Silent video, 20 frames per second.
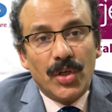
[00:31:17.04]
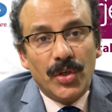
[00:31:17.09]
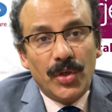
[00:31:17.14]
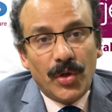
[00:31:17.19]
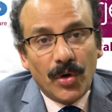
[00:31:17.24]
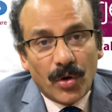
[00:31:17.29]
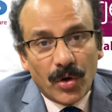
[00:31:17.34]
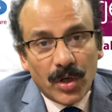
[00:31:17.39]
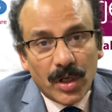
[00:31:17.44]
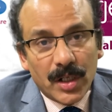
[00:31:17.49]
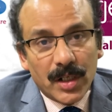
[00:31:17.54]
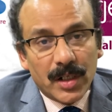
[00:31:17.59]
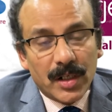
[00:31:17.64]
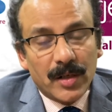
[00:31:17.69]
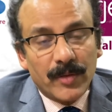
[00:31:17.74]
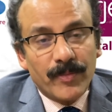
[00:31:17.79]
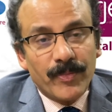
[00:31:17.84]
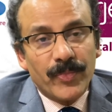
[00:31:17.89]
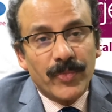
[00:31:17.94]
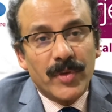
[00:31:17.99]
donor
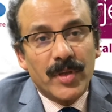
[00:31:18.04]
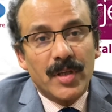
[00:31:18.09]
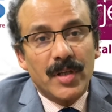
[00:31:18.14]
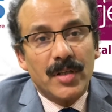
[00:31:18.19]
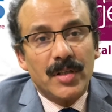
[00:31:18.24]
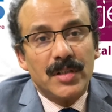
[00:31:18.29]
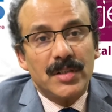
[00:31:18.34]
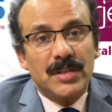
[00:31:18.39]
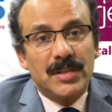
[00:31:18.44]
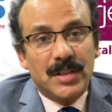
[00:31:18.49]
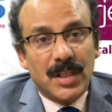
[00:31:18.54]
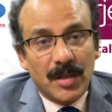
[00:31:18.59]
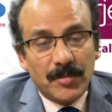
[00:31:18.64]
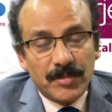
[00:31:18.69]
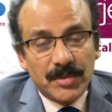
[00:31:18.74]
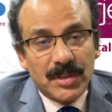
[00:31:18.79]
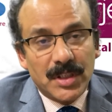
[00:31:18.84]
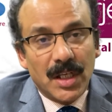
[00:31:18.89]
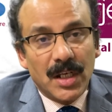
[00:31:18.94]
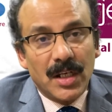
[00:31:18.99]
stem
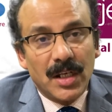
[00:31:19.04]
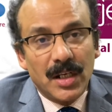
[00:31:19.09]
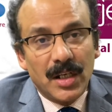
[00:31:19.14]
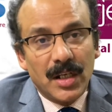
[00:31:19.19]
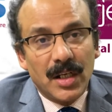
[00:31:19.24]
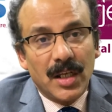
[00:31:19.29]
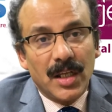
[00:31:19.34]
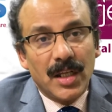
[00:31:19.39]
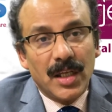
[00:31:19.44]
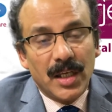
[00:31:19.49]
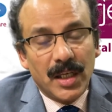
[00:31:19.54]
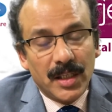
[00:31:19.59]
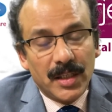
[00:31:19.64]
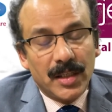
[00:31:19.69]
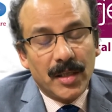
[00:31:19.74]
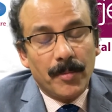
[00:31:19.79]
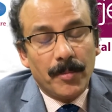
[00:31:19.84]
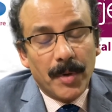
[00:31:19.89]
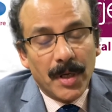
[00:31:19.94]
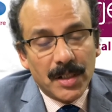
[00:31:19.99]
cell in
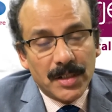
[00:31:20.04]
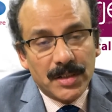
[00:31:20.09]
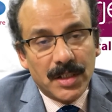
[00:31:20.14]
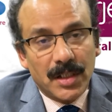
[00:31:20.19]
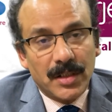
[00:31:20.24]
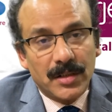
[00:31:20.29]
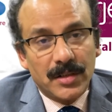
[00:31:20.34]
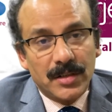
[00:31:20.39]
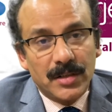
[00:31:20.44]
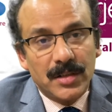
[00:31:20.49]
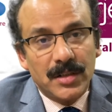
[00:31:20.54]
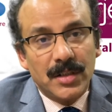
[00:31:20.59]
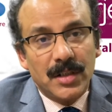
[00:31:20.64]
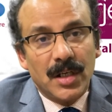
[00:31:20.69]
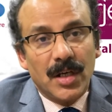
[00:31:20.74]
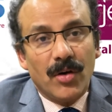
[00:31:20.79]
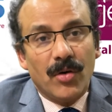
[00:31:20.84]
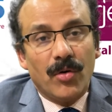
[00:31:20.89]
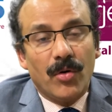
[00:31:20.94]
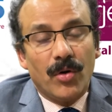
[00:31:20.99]
the patient
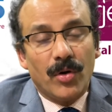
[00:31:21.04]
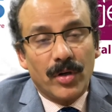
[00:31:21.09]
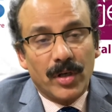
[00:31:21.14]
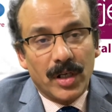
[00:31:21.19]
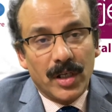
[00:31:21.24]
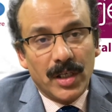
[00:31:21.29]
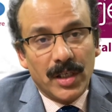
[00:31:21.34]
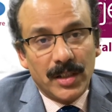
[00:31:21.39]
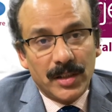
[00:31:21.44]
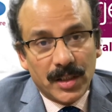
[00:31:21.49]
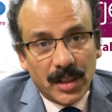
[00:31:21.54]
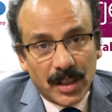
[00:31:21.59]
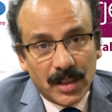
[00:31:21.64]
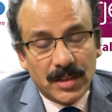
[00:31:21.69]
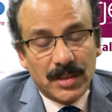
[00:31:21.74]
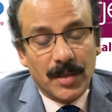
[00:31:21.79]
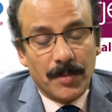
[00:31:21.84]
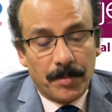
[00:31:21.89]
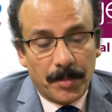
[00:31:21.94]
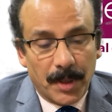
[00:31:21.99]
or in the
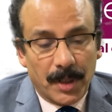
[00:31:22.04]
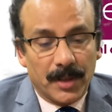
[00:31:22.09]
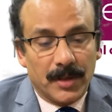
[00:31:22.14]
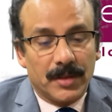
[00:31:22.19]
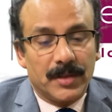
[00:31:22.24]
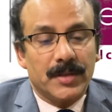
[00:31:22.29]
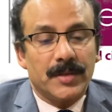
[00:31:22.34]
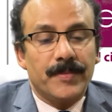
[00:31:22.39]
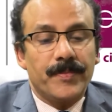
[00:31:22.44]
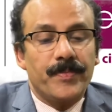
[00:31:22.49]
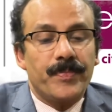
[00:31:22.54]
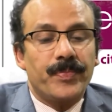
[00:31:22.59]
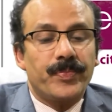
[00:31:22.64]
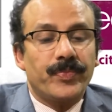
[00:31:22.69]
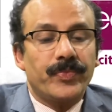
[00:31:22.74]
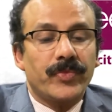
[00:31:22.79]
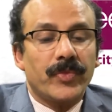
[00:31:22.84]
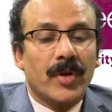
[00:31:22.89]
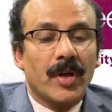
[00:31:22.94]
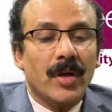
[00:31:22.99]
recipient.
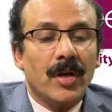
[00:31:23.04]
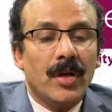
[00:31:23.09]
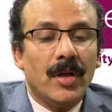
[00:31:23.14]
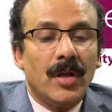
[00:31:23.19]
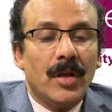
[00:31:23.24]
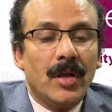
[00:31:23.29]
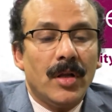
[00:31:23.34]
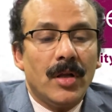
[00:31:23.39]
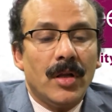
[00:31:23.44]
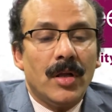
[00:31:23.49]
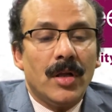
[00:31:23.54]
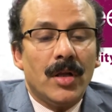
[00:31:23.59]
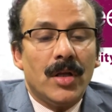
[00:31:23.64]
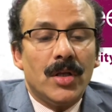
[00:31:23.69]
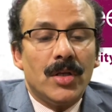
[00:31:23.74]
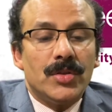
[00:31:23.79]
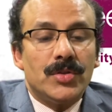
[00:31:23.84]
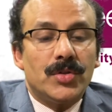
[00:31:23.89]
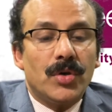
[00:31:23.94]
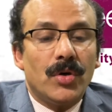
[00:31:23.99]

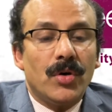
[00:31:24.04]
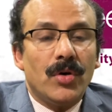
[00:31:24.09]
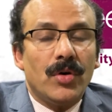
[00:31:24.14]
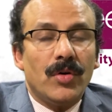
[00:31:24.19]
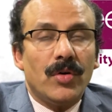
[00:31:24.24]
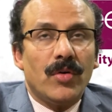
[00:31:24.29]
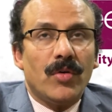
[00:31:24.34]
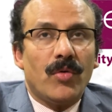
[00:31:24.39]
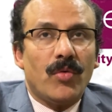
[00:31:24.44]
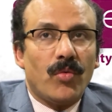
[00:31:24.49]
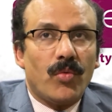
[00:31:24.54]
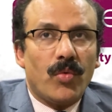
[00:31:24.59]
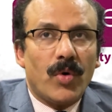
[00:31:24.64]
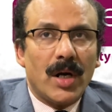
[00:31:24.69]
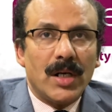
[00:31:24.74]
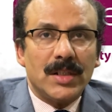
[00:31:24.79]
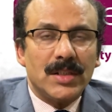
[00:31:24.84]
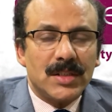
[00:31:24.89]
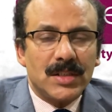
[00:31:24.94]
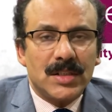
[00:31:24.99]
So
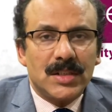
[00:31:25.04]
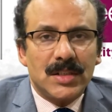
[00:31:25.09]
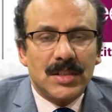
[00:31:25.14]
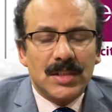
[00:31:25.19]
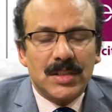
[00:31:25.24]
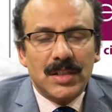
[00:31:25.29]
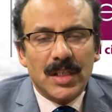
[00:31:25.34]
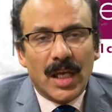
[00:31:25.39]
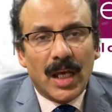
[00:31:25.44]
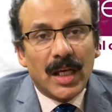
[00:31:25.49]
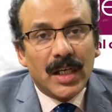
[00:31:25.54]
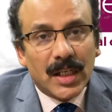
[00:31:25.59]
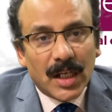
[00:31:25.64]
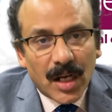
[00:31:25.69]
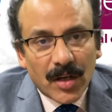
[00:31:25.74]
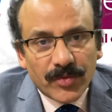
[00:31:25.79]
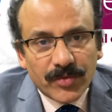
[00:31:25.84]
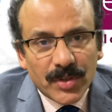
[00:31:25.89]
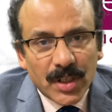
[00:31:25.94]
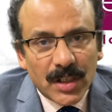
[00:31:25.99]
once
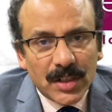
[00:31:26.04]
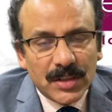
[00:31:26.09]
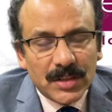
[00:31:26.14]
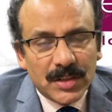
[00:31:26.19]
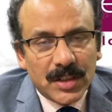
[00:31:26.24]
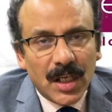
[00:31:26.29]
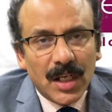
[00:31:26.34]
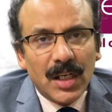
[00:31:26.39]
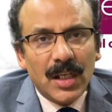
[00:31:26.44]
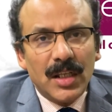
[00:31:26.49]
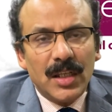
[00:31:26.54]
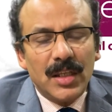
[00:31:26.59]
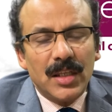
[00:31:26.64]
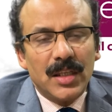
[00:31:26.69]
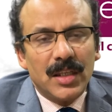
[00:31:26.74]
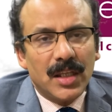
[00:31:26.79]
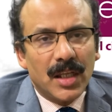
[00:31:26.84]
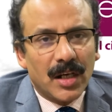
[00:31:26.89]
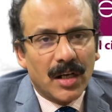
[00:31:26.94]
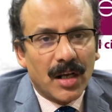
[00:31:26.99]
engrafted, still
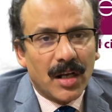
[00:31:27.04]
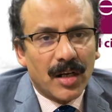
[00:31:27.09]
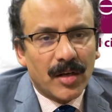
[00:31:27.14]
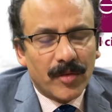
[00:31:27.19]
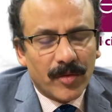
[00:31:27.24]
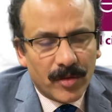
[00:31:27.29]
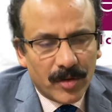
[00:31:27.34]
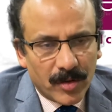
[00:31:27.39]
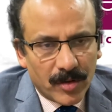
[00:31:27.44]
there are